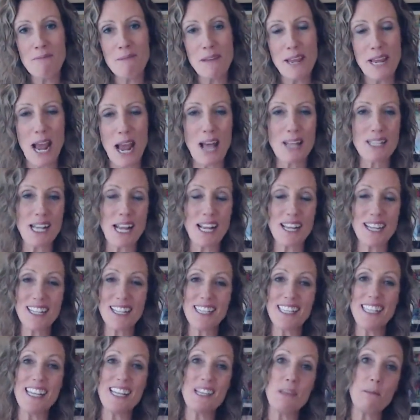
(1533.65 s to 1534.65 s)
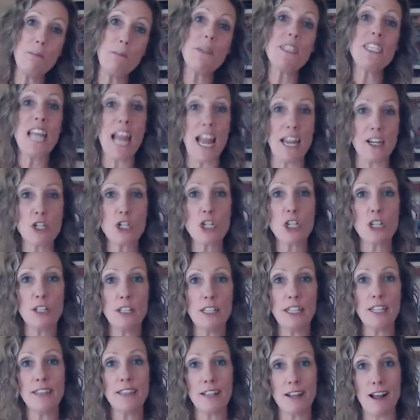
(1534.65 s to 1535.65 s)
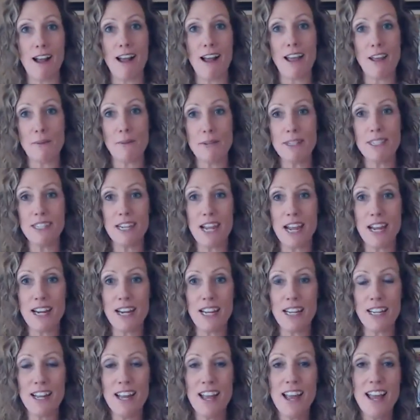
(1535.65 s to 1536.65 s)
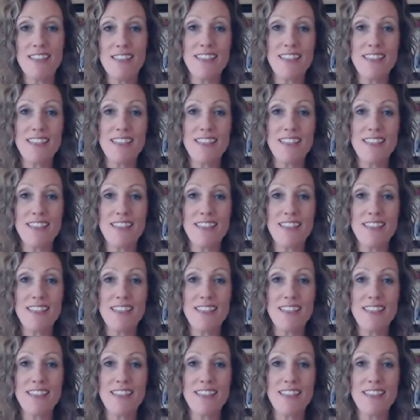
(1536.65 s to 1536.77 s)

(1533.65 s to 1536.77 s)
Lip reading: because I could see the potential in the guy I was dating.